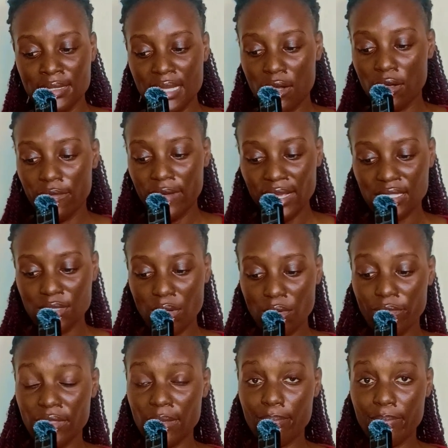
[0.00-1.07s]
Stackover is
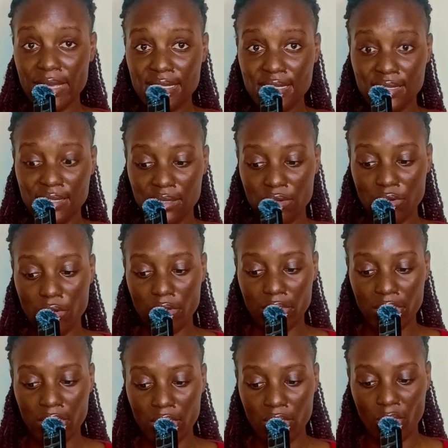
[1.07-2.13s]
one of the best
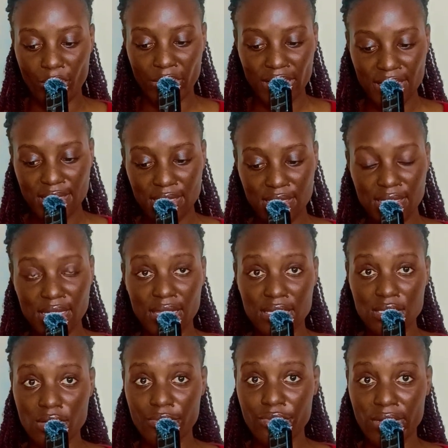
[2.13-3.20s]
known communities in
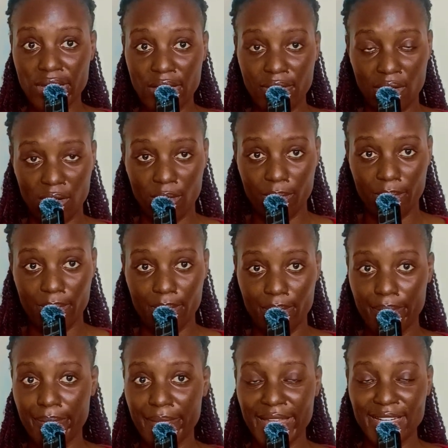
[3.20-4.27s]
the software
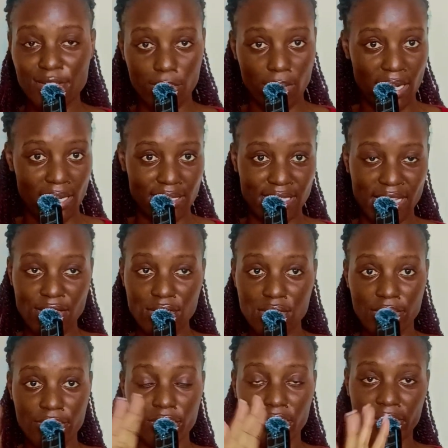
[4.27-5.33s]
development world. I know
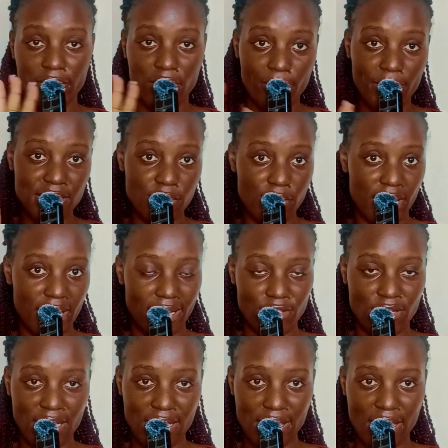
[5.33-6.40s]
software developers, you can
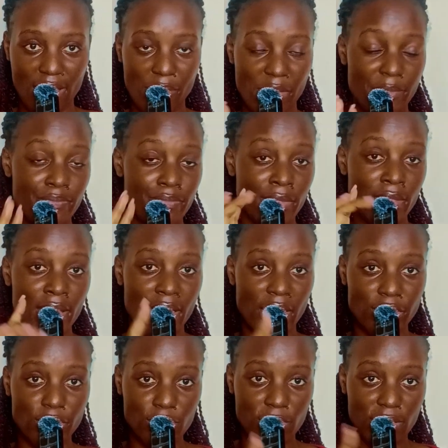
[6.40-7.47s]
actually hear me
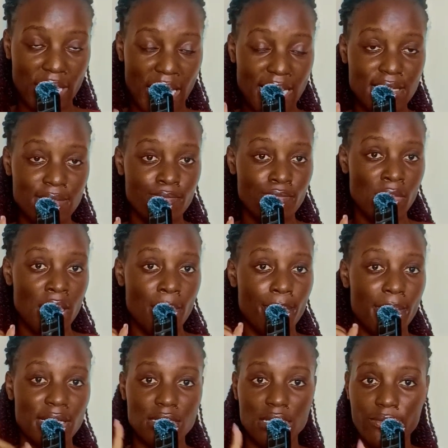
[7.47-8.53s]
and you know that.
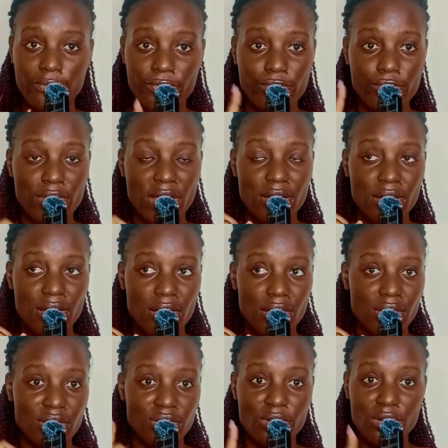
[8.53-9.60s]
But if you
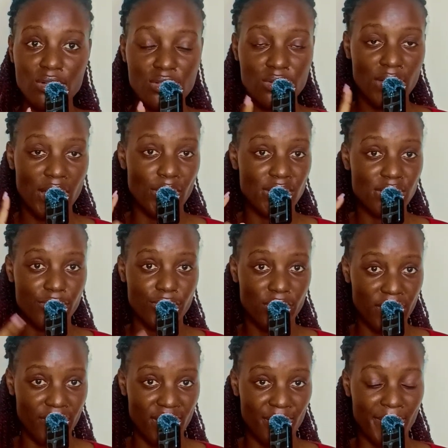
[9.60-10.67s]
don't know and you're a
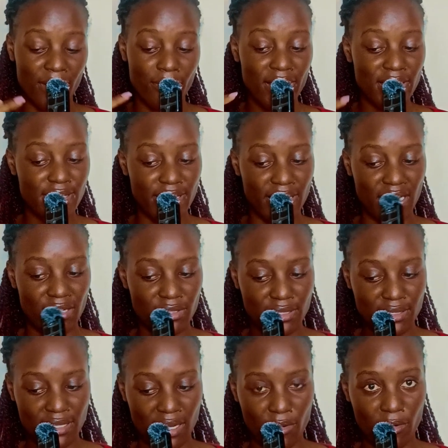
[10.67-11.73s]
software developer, go and check out
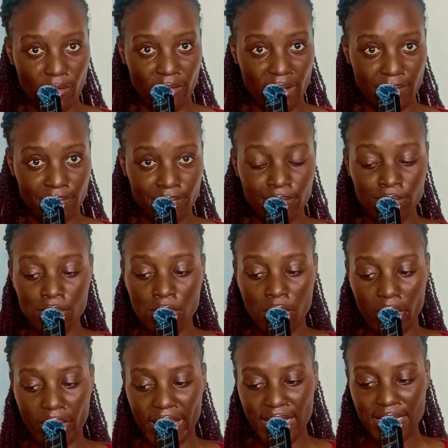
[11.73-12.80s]
Stackover.
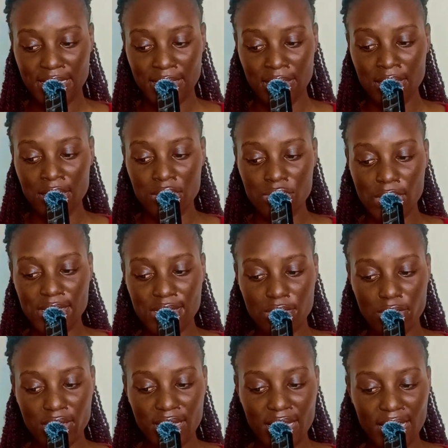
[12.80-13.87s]
All right. So
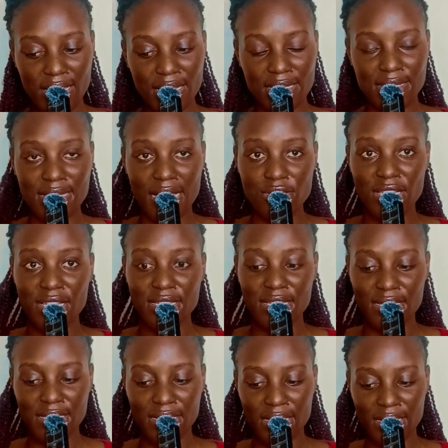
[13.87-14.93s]
historically, it's actually
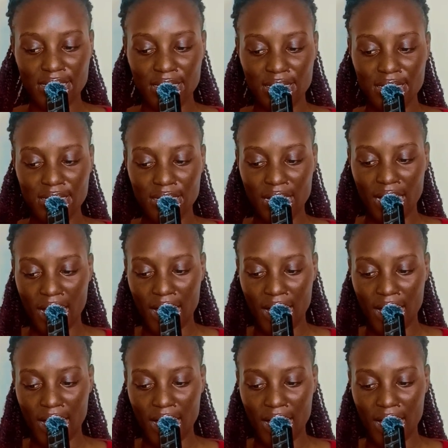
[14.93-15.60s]
dedicated.